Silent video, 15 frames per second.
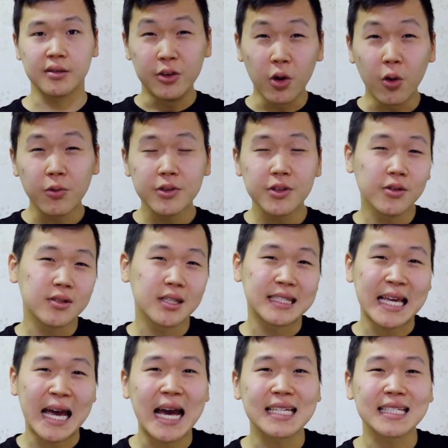Don't use the
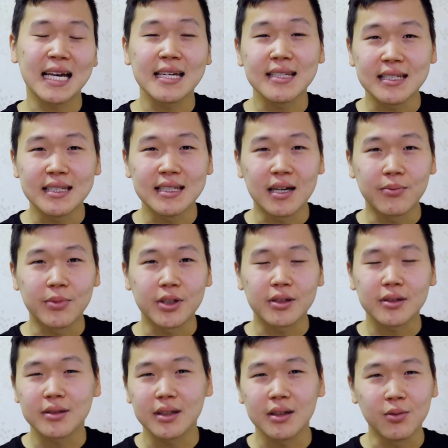tax ID
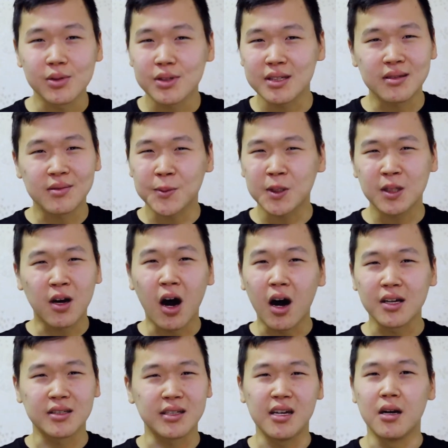number. It will just
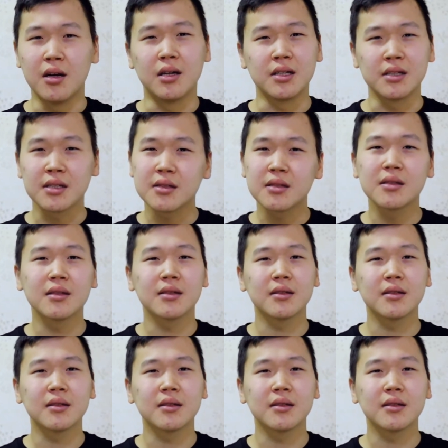cause errors.